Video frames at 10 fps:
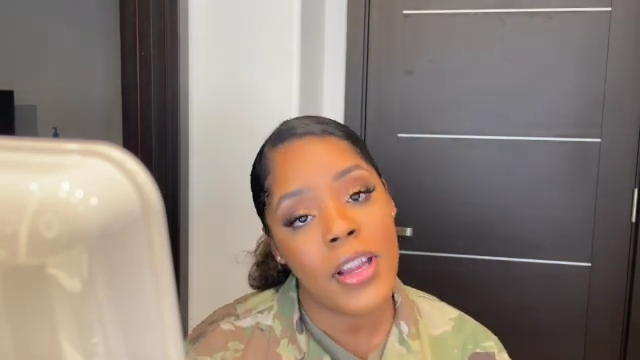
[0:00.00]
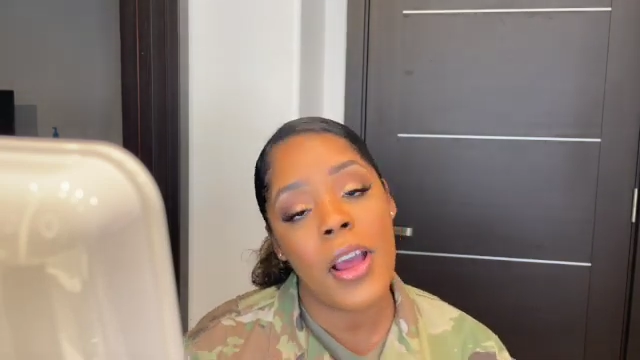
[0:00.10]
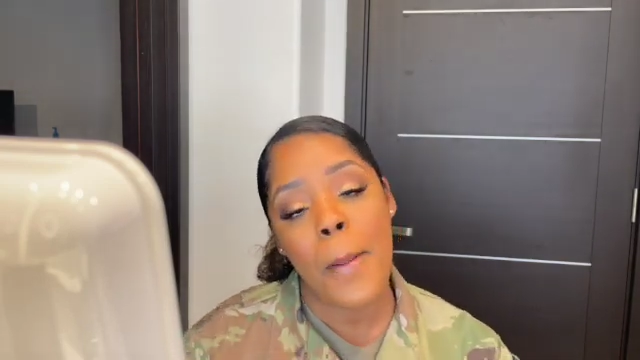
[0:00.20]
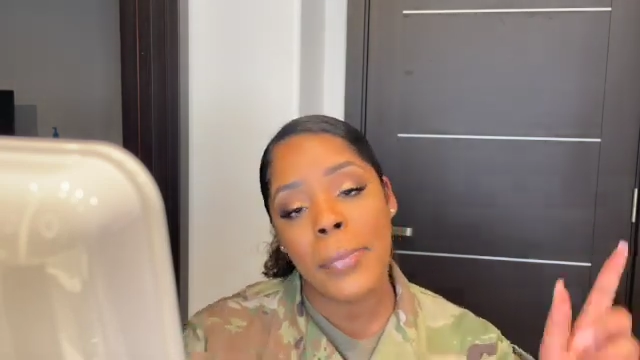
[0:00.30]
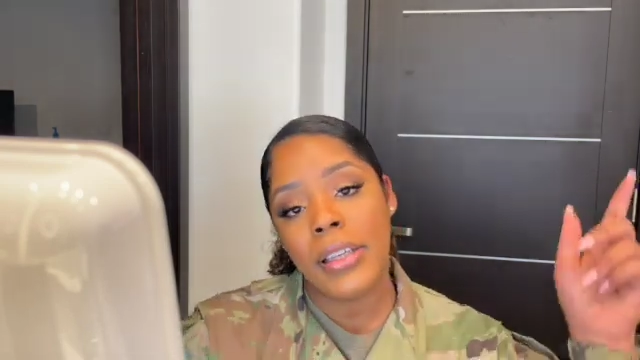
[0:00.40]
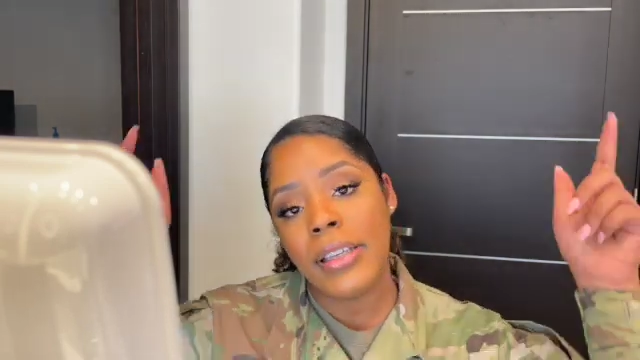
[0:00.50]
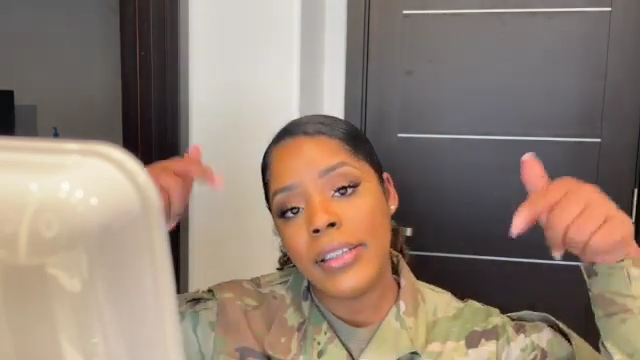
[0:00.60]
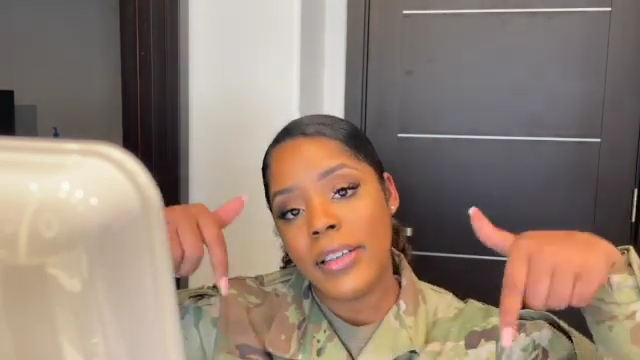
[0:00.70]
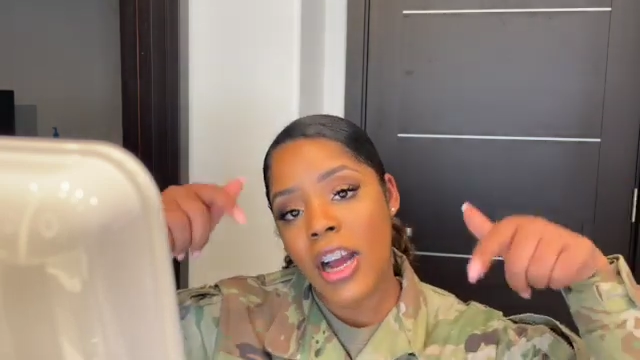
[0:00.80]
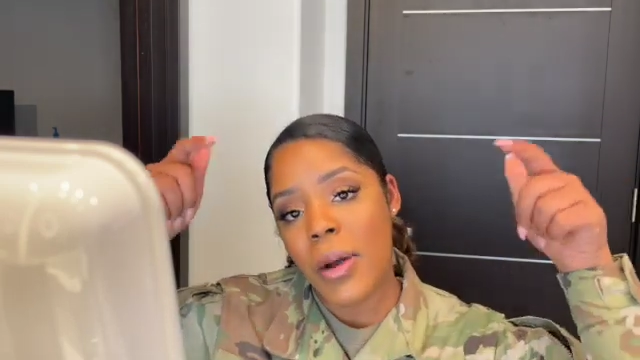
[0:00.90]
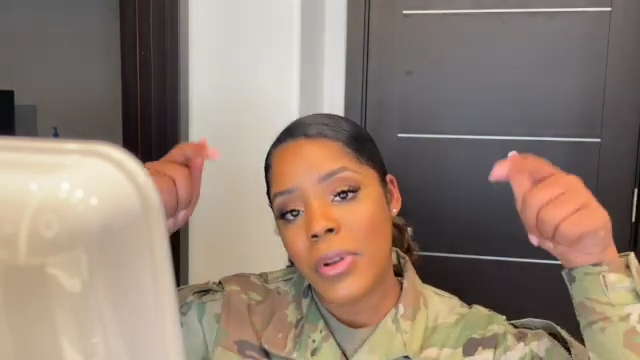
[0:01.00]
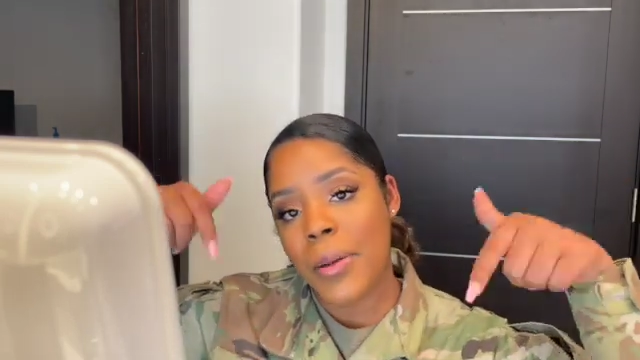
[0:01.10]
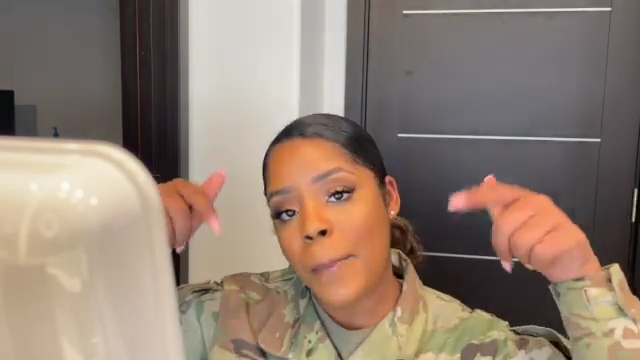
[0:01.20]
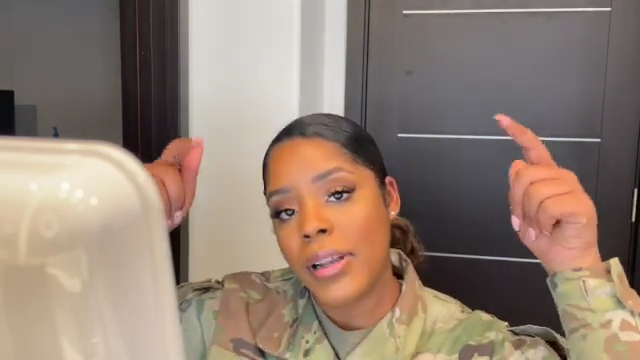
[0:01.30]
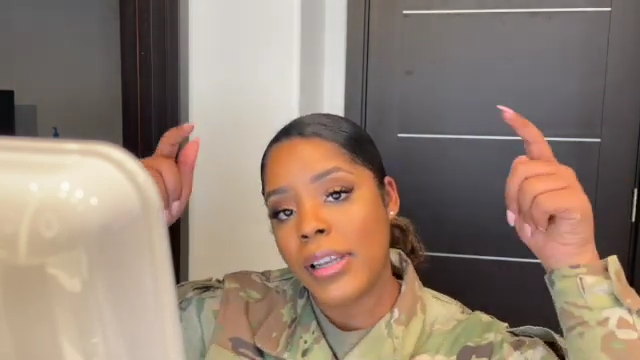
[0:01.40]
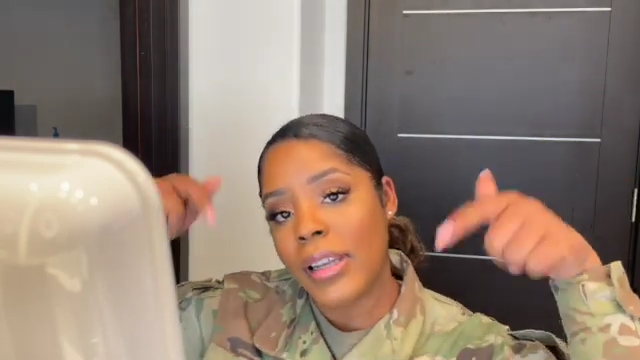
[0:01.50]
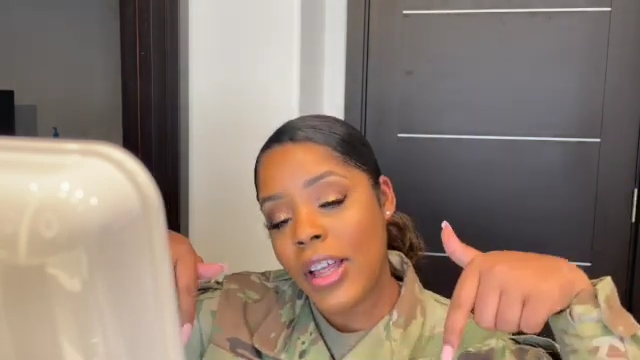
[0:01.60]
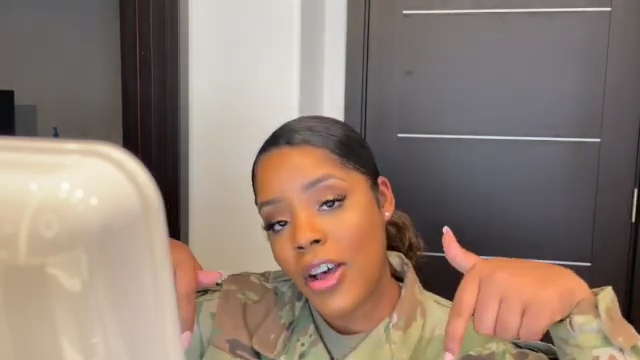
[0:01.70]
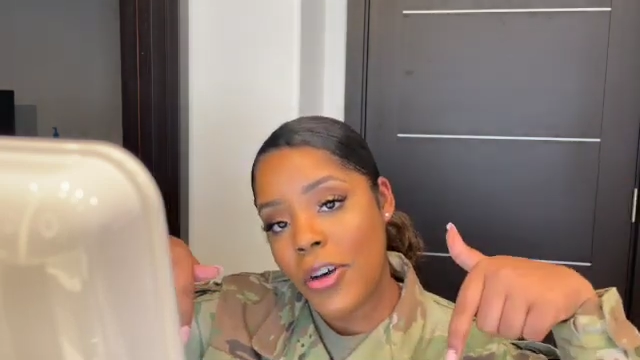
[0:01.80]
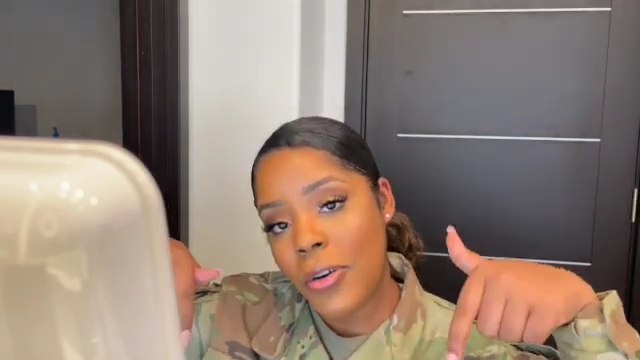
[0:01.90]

please comment below